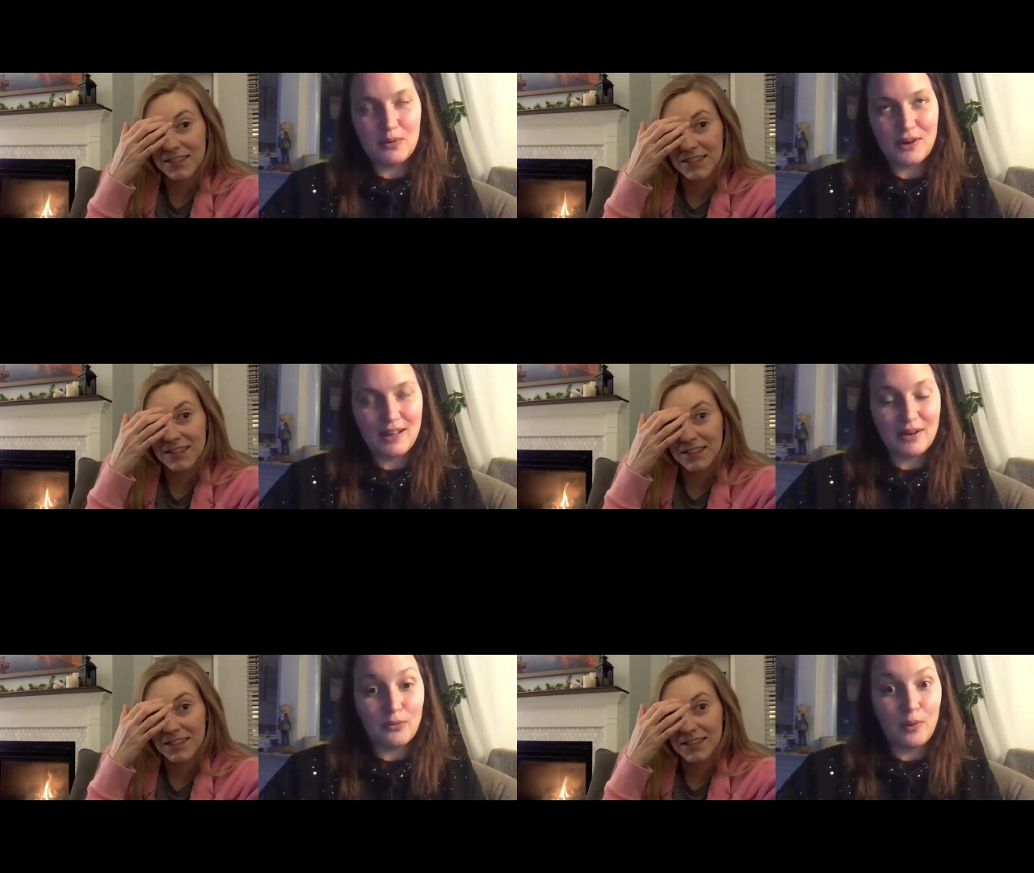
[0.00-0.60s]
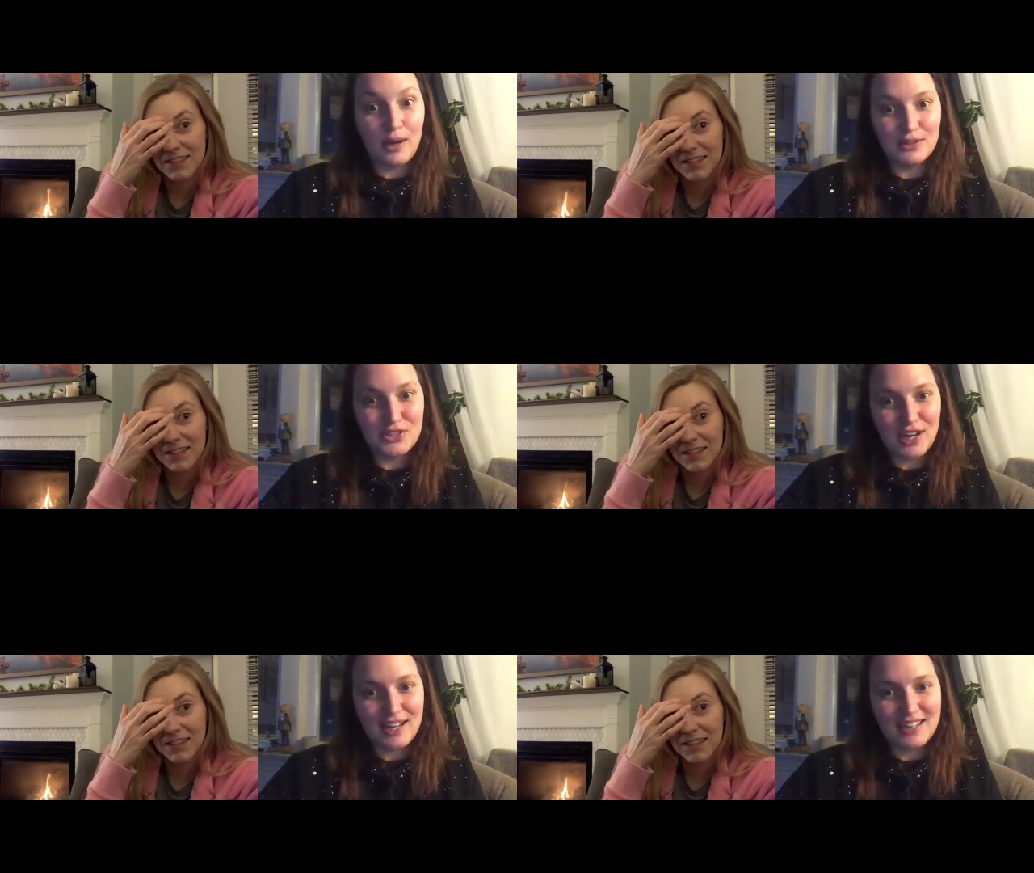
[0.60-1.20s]
Speaker 1: are like well
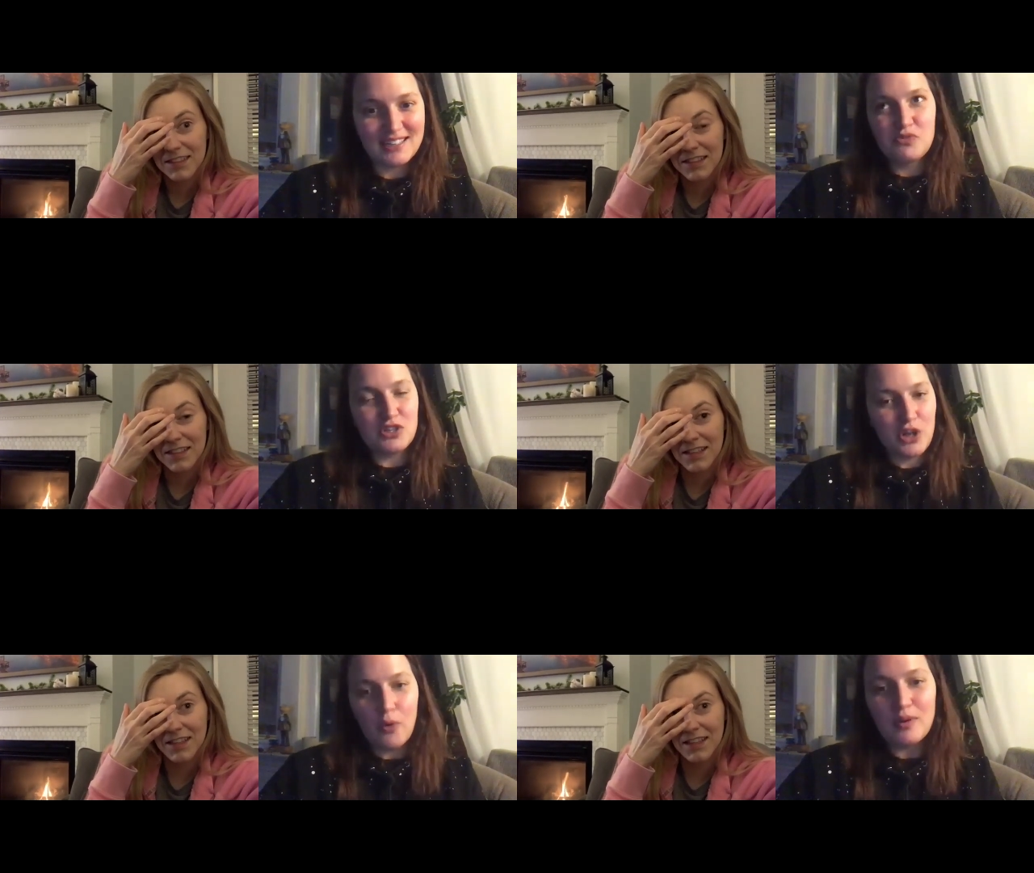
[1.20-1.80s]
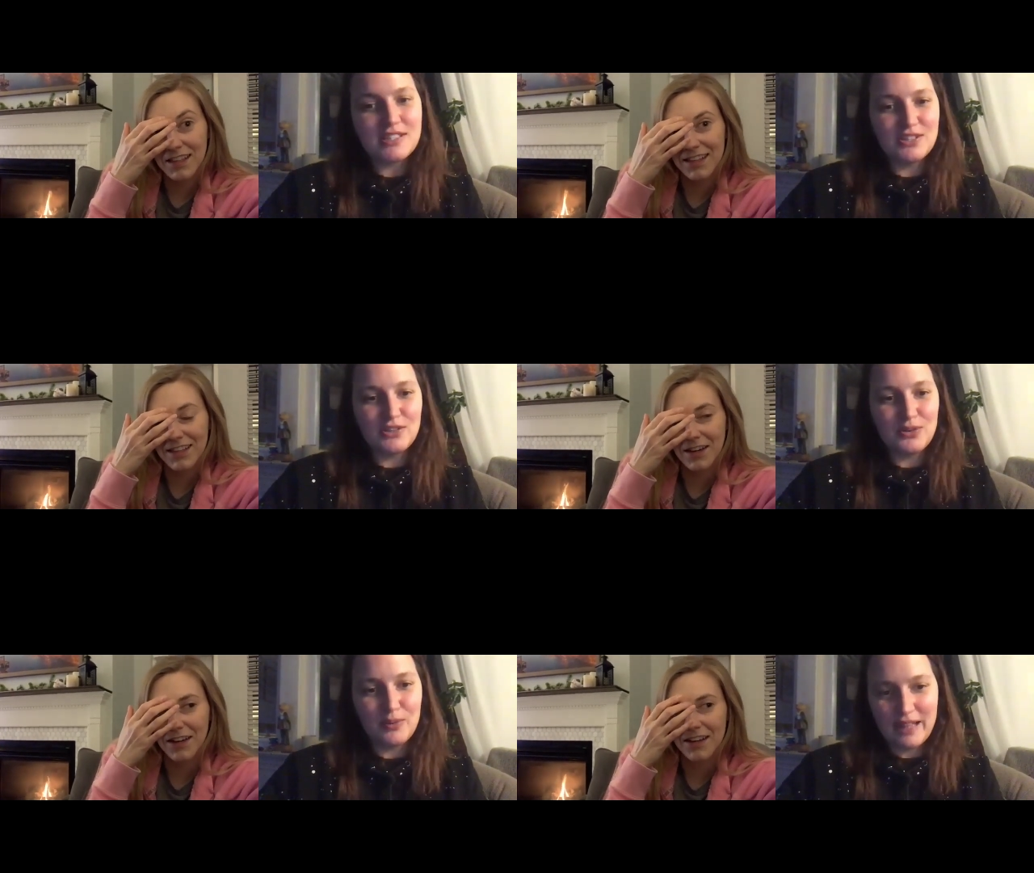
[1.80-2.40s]
trained to know what to do
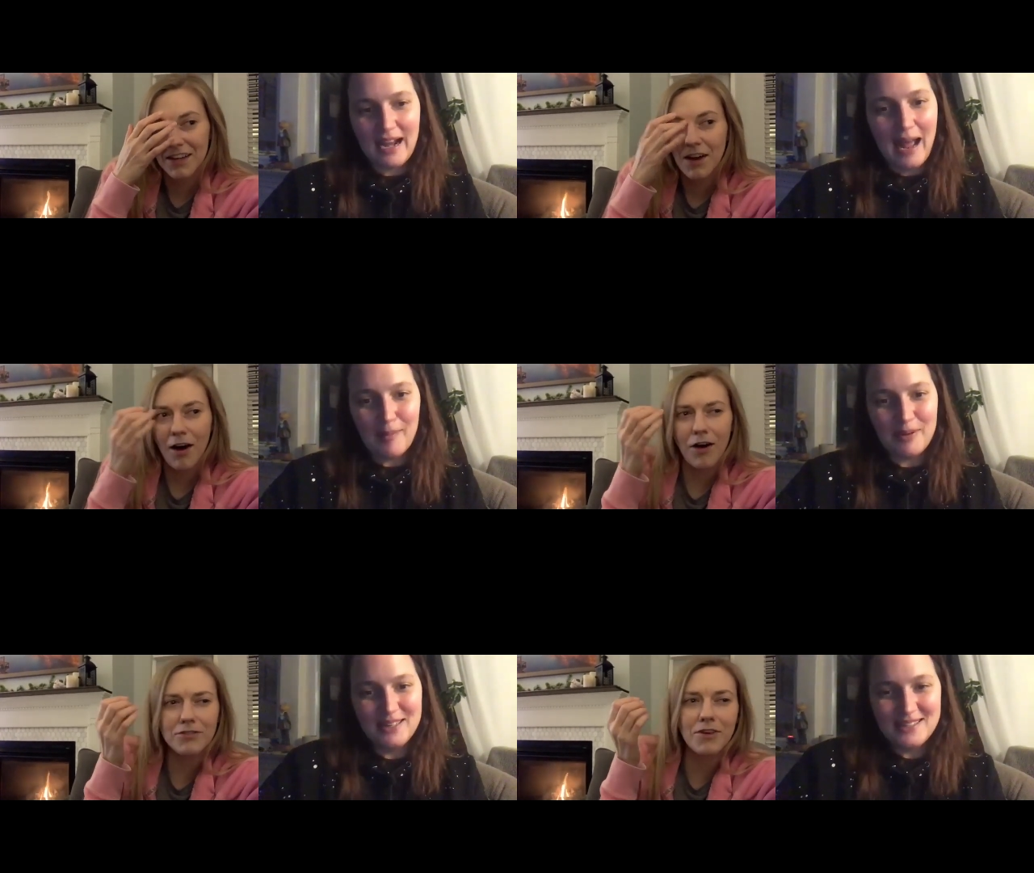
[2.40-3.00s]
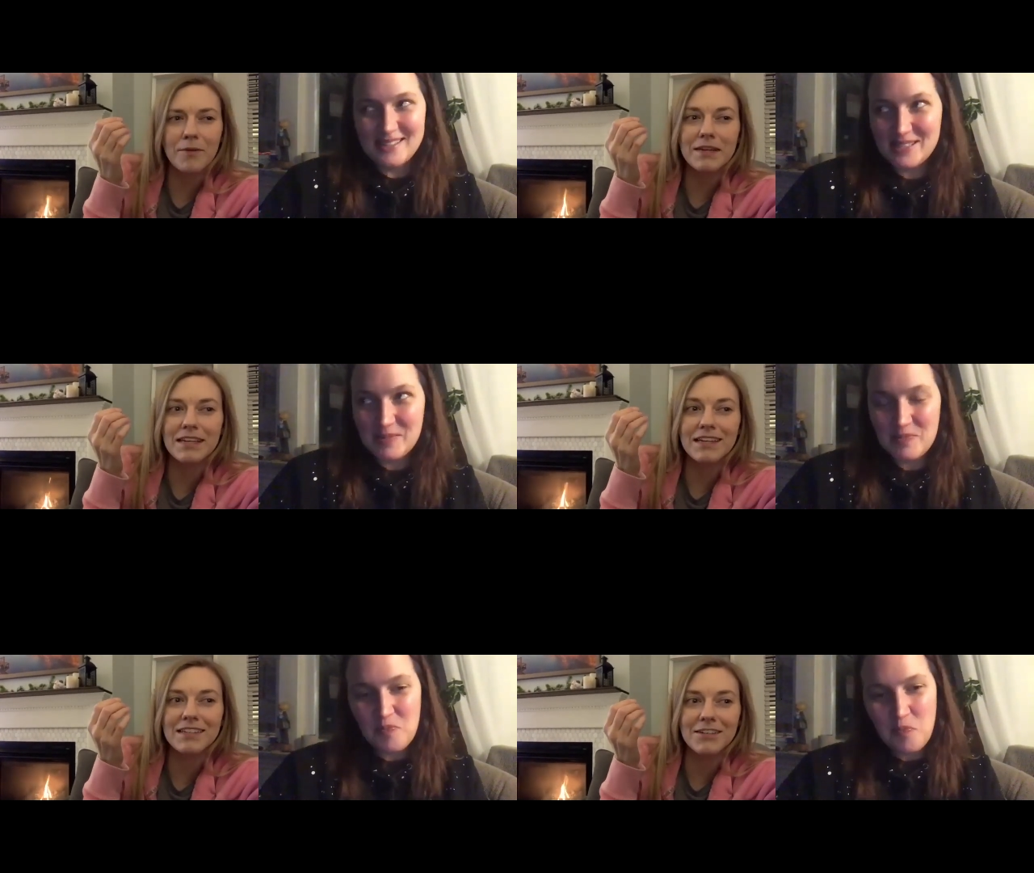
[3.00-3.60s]
when that happens. Also, I
Speaker 2: mean, he
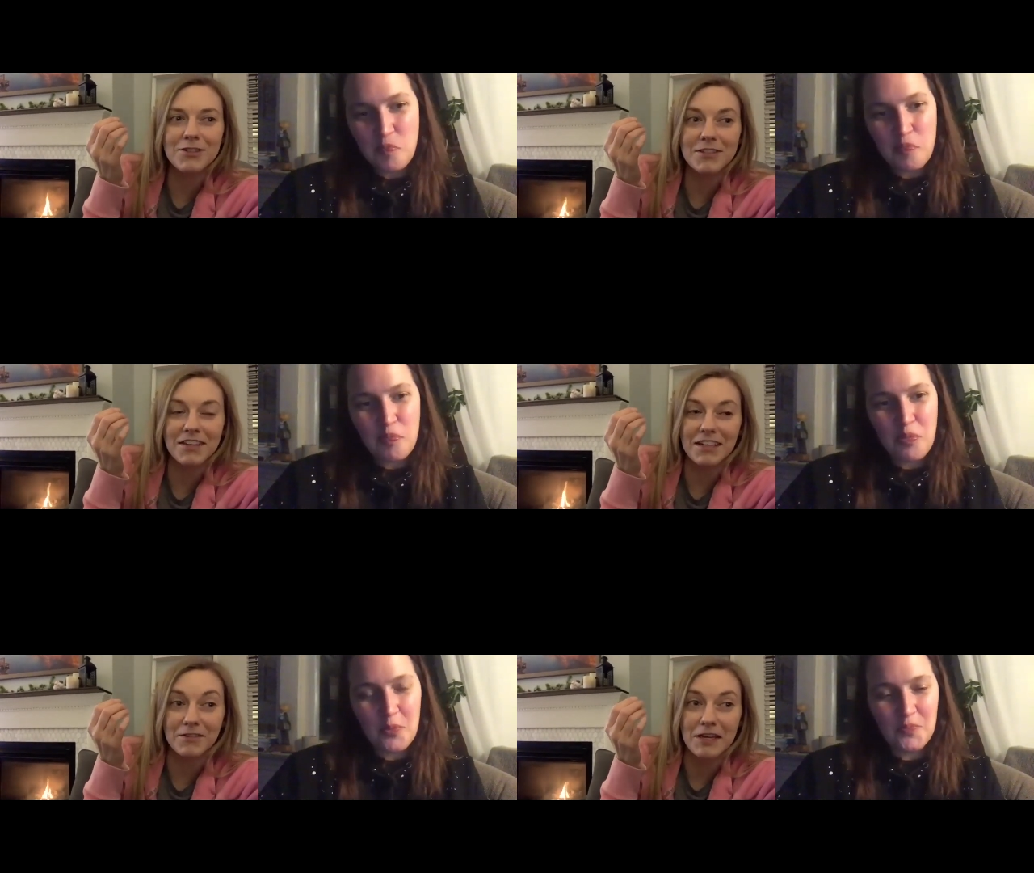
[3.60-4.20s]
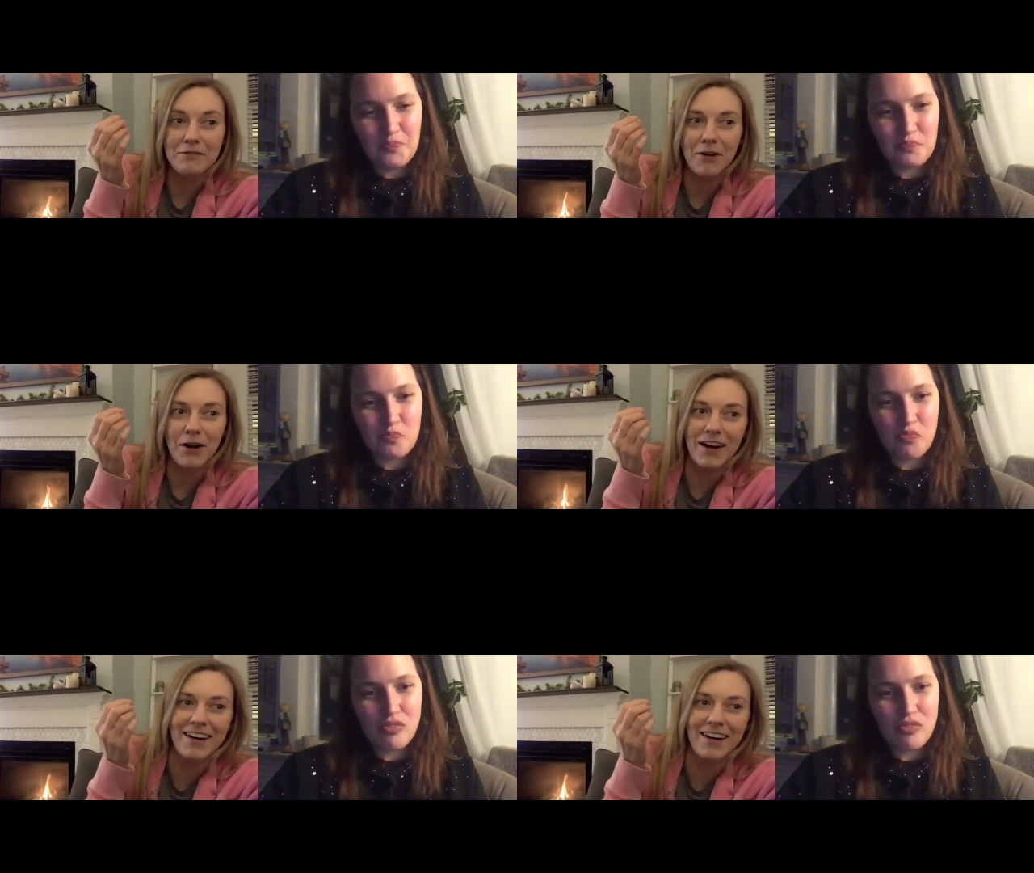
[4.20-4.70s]
did just like leave her